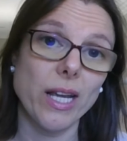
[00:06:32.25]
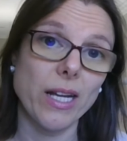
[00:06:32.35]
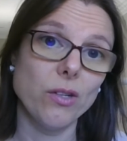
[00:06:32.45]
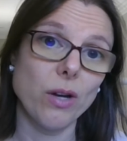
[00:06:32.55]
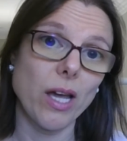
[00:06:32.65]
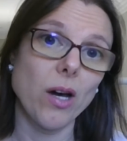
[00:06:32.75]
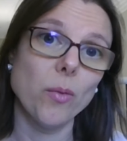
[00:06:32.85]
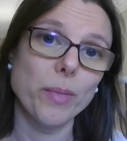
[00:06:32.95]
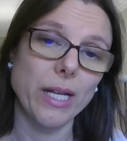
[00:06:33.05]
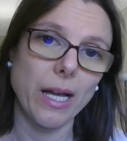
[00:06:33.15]
and you're
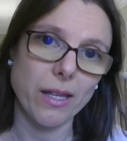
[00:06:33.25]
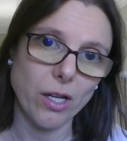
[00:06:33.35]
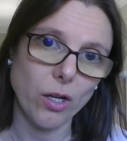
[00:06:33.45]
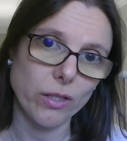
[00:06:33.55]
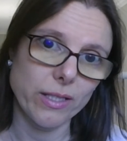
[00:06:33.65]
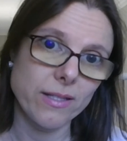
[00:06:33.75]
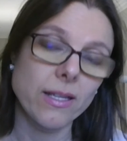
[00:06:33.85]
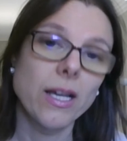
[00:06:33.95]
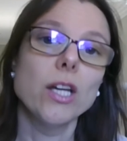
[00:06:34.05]
helping other colleagues